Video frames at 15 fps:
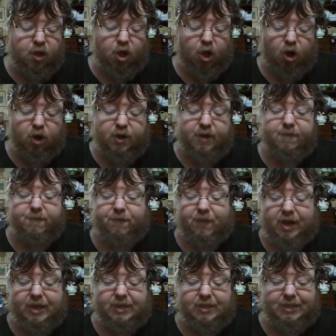Hardin
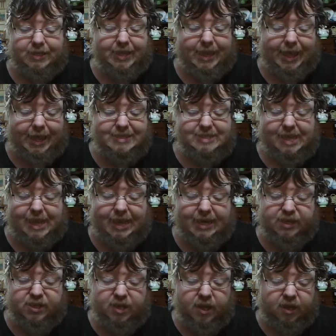finally has had
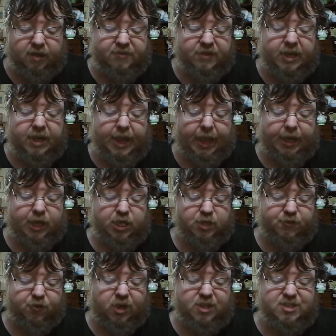enough and
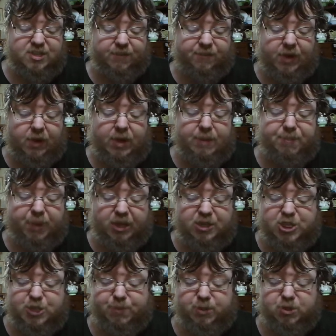confronts the very
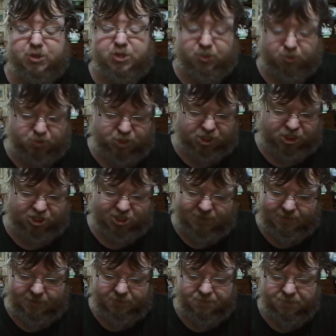punchable douche.
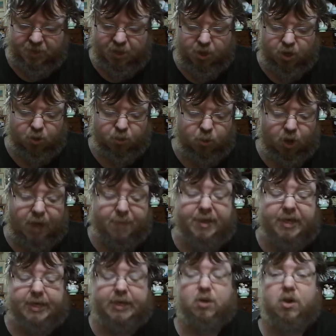Rob
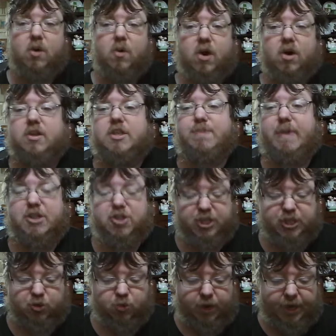and Hero are
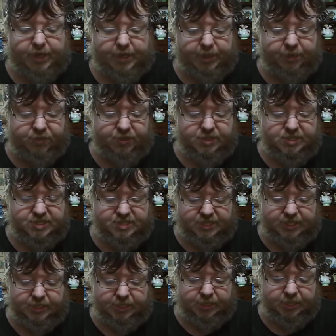especially great in this
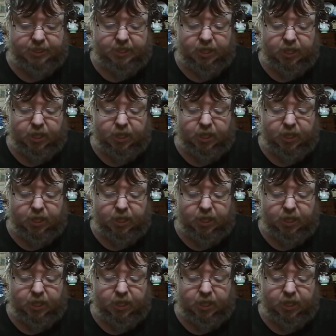scene.